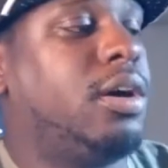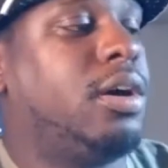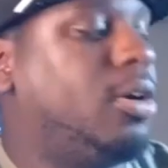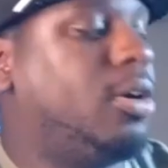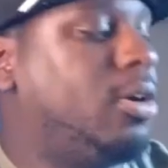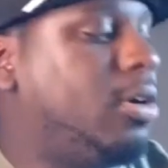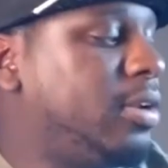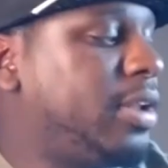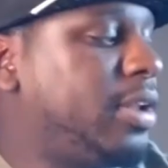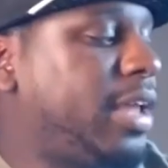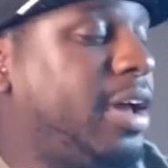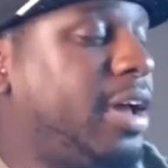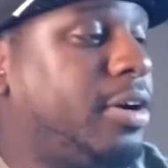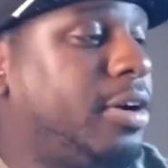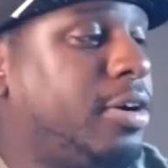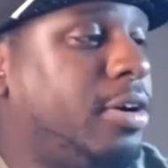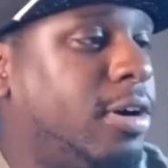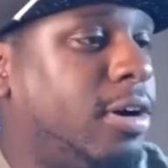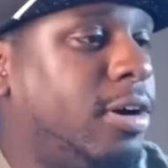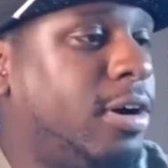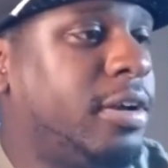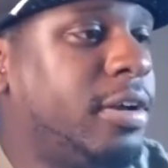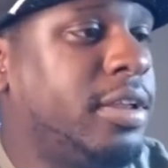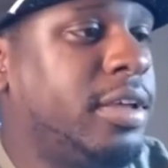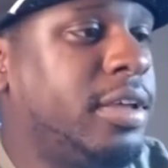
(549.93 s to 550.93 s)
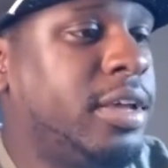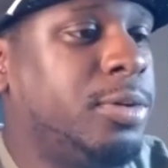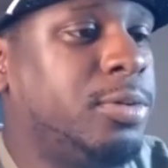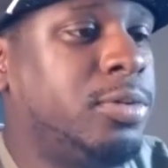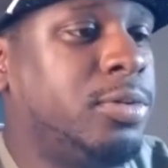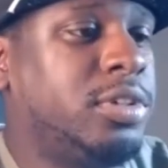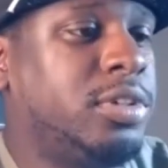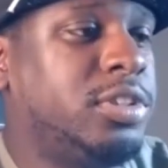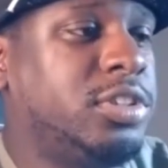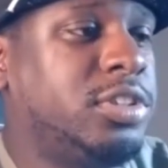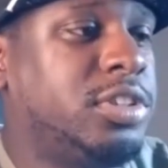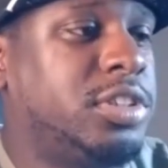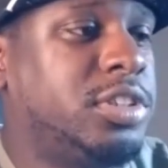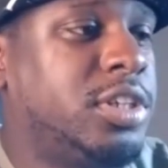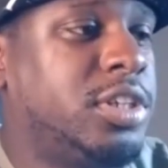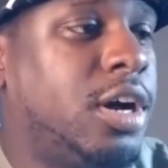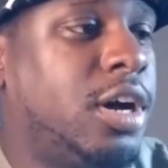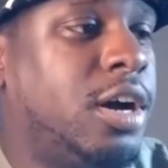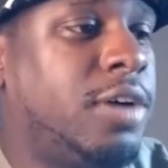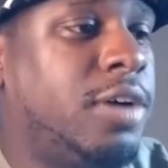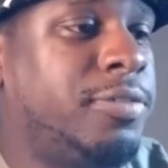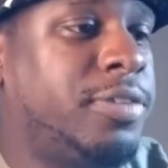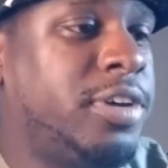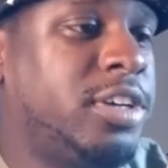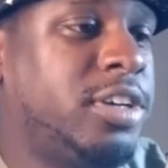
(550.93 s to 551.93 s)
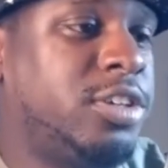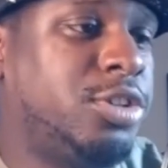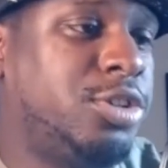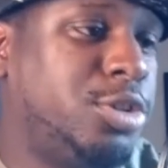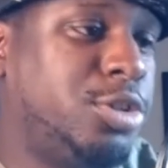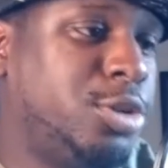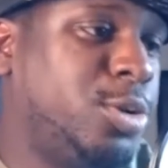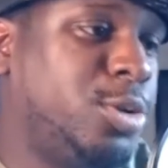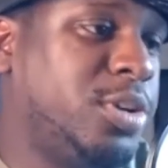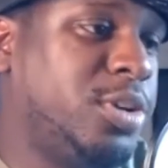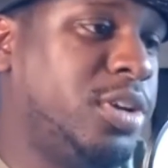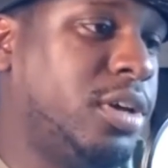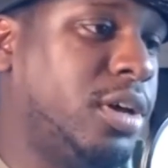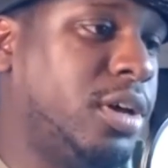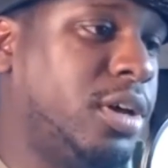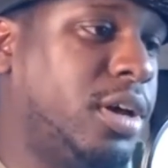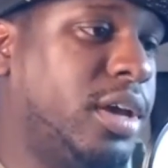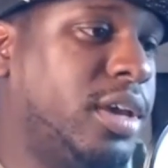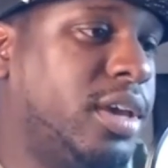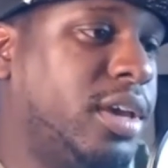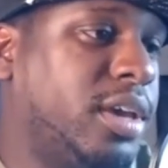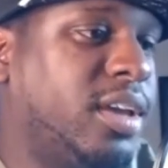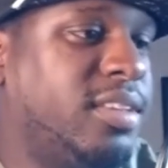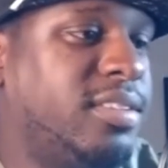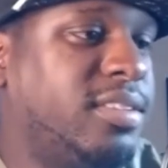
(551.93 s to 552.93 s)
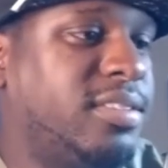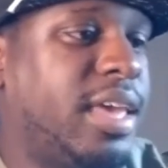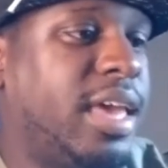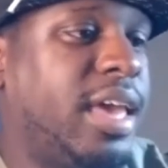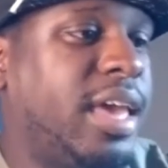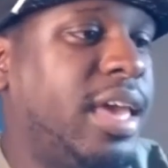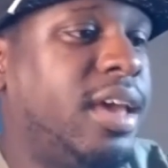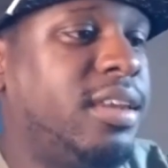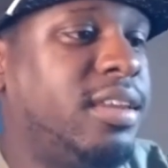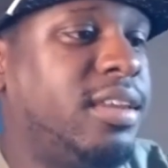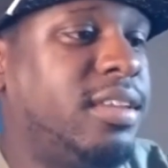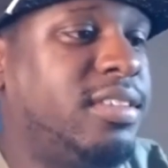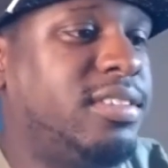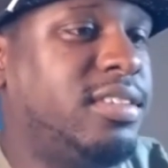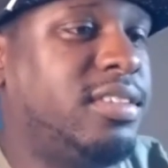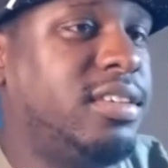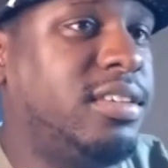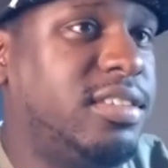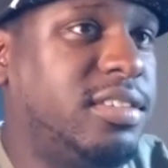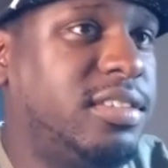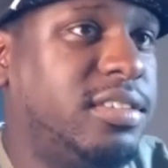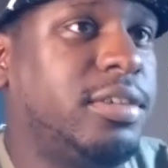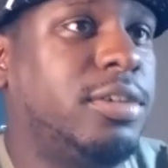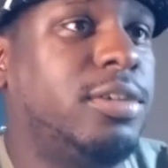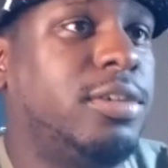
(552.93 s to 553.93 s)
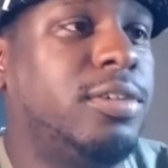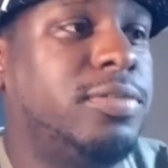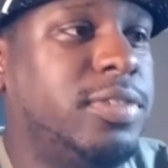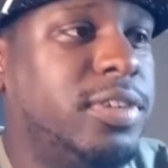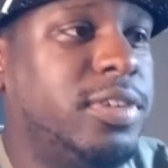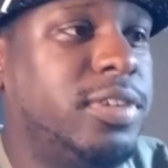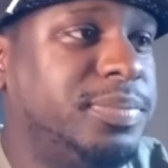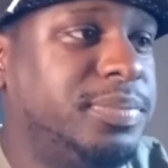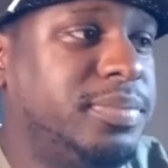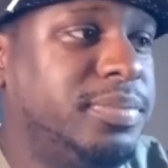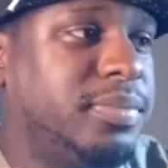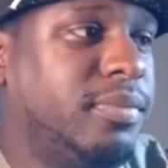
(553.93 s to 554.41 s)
On that card, it was Chavez Jr. against Anderson Silva.